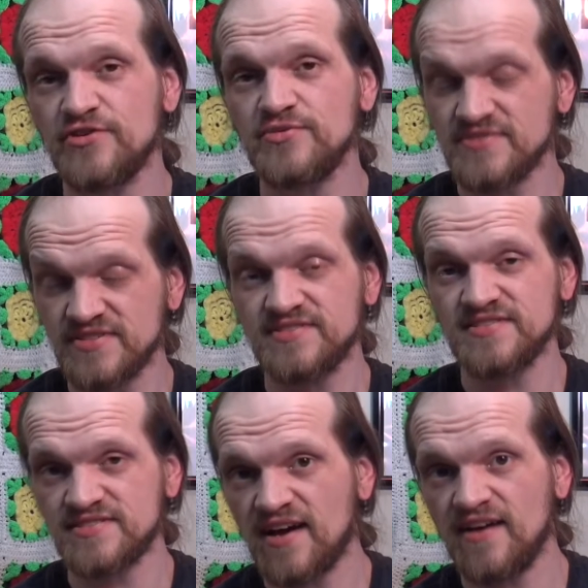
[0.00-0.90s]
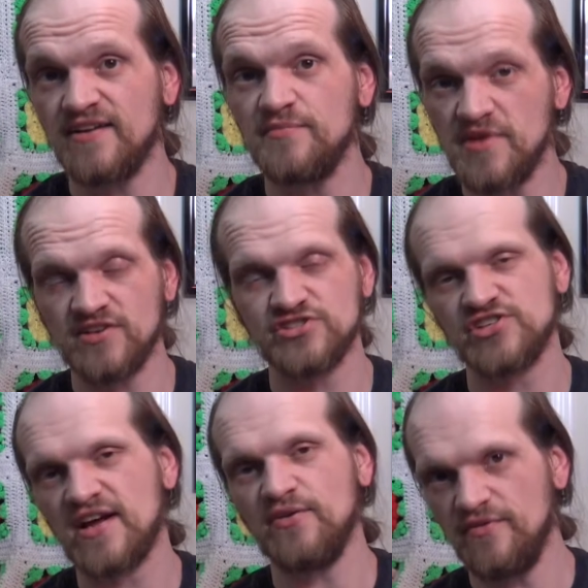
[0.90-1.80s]
Kuntz has decided beyond
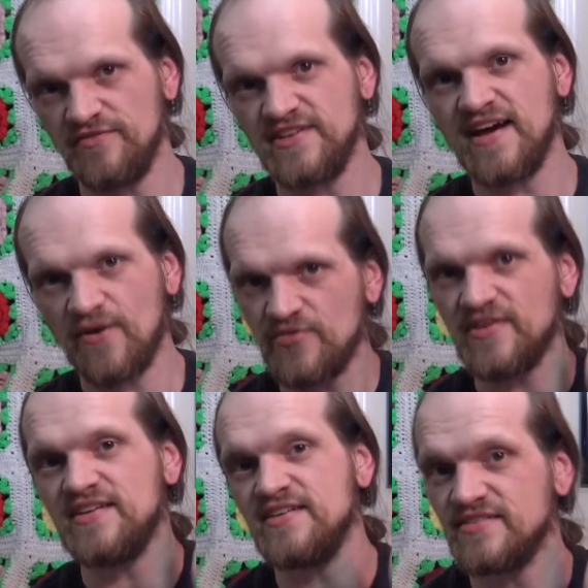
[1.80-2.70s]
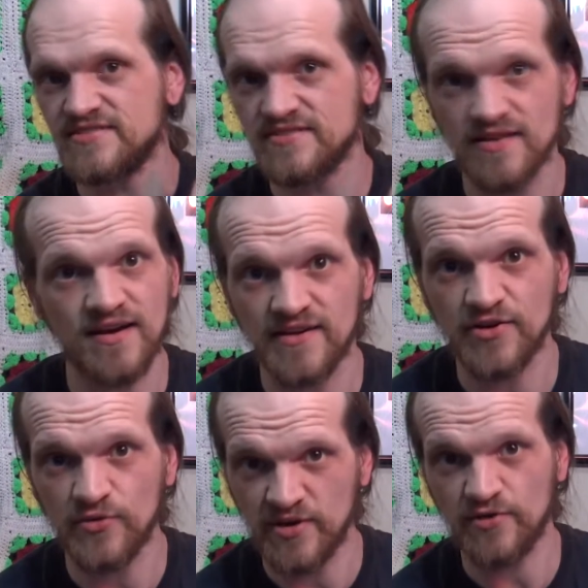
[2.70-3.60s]
shadow of a doubt that he is not
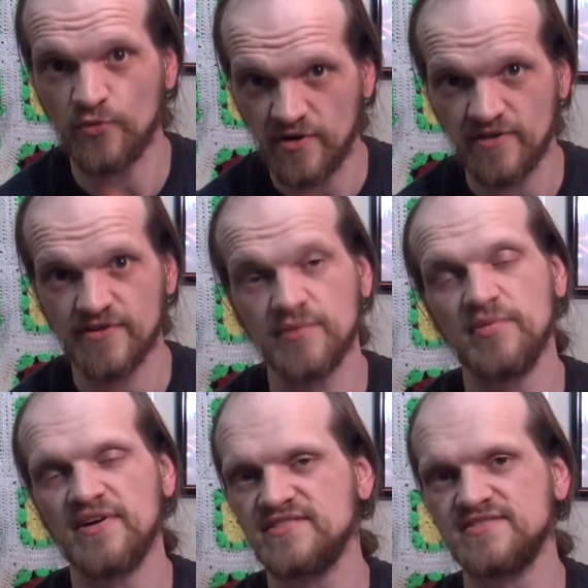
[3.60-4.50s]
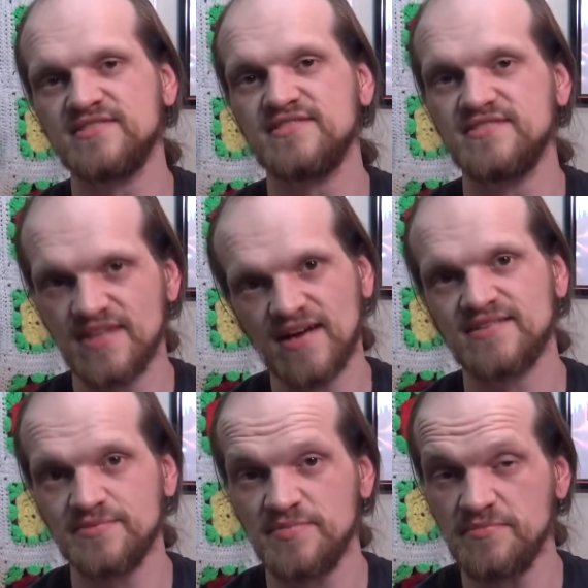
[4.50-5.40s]
going to work because this is
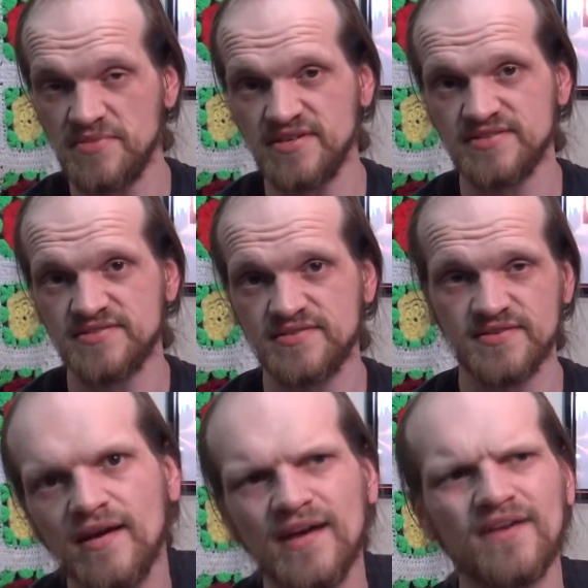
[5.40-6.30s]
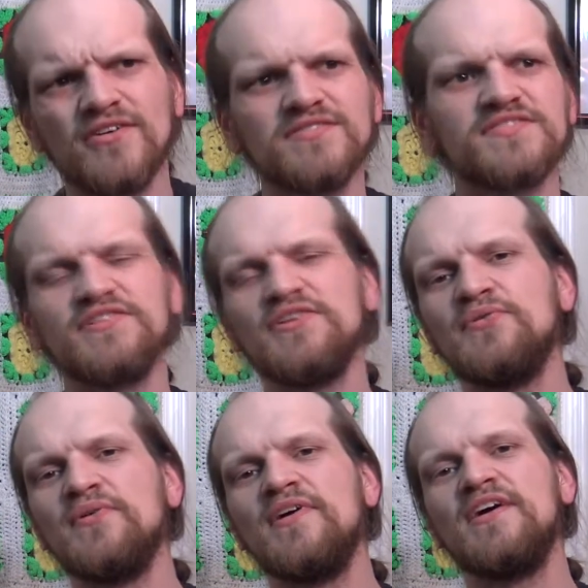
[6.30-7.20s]
not to be missed. And
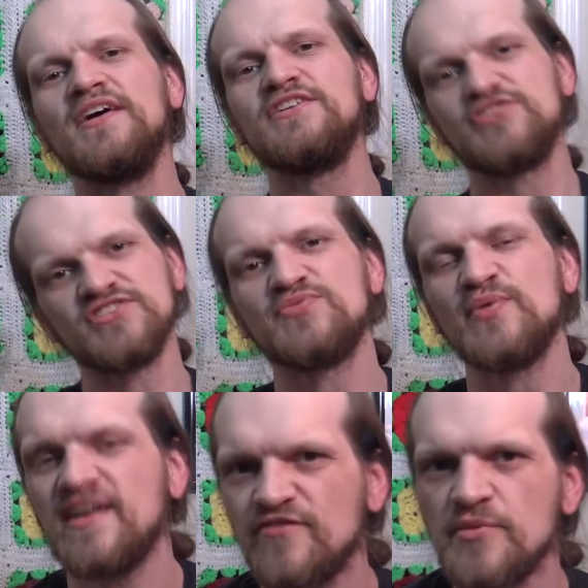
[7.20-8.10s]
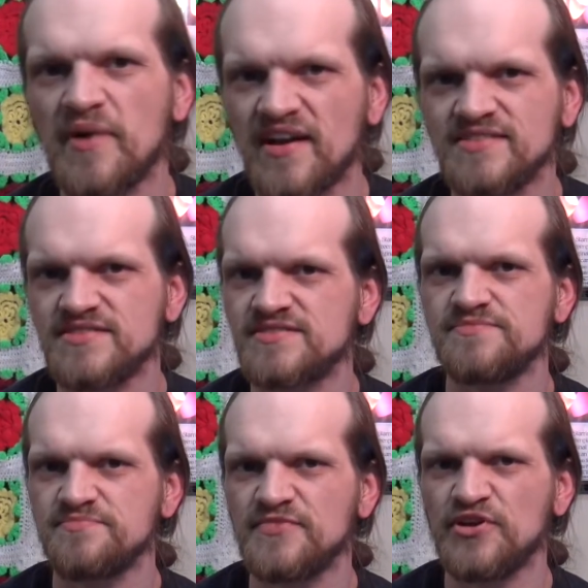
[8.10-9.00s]
also, just when everybody's,
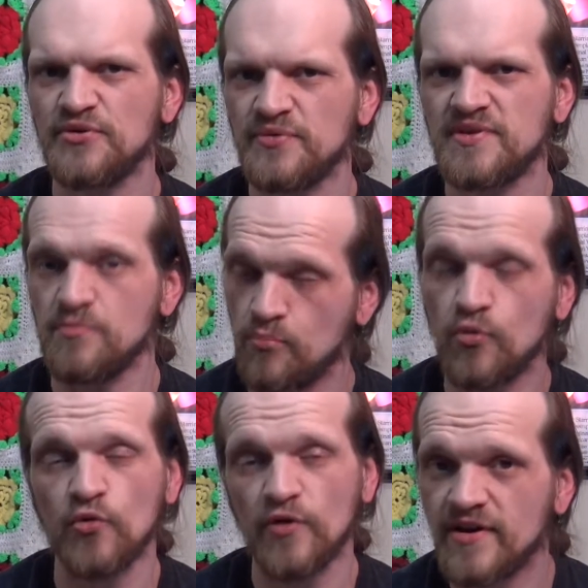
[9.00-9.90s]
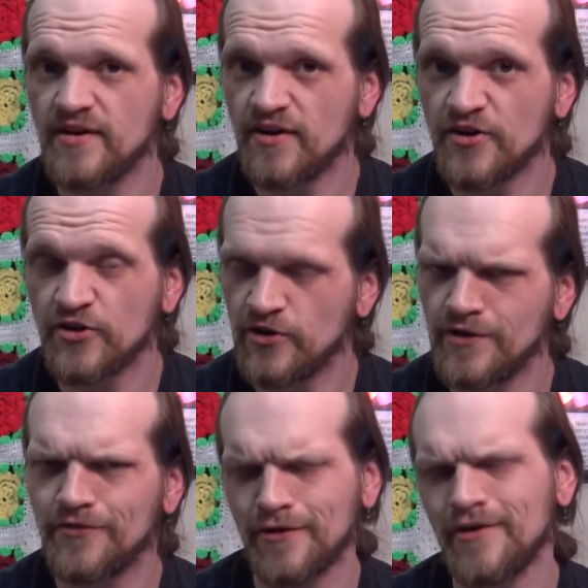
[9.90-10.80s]
you know, getting bored and
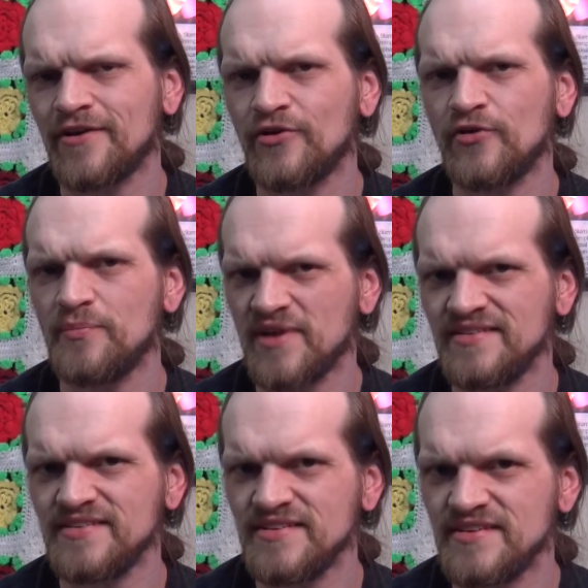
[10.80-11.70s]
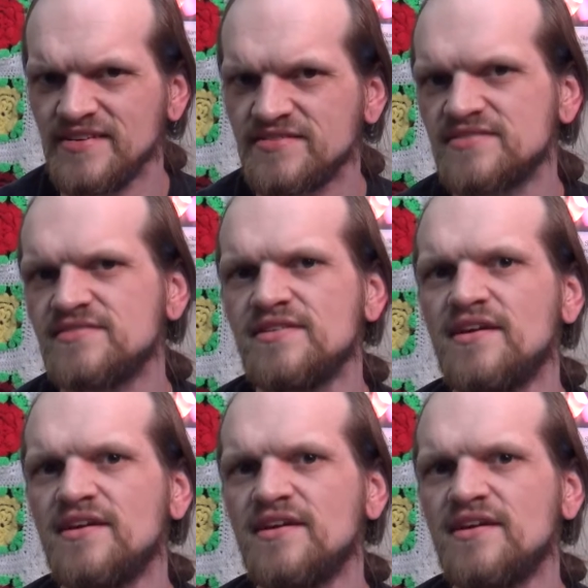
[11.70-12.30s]
hungry, they're gonna go to McD's.